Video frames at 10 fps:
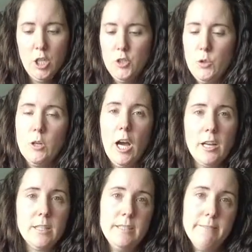to
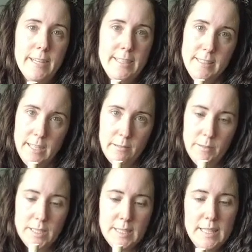activate
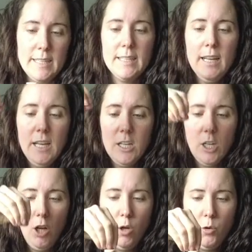everything,
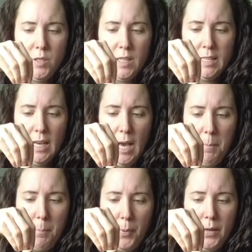close it
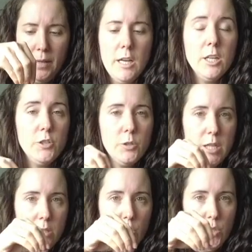up. You
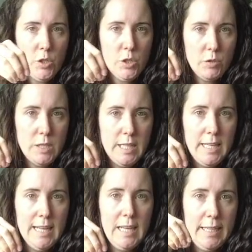can also
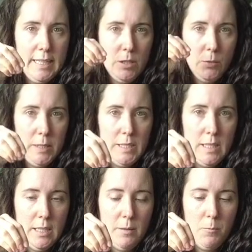seal it with
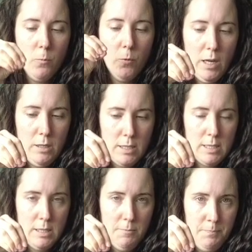
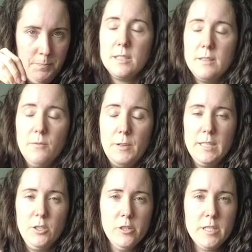wax.
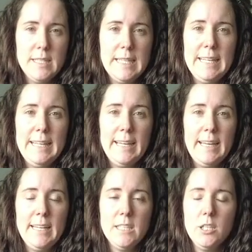When you're sealing
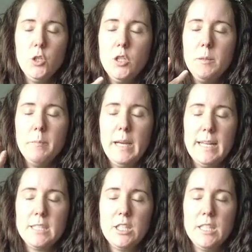it, you
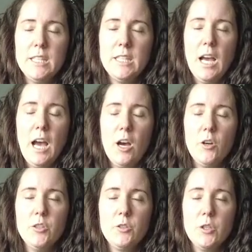imagine how
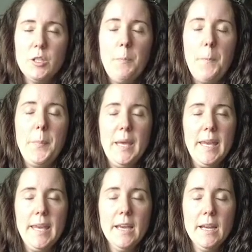you're gonna
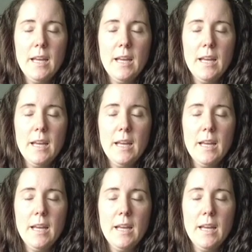be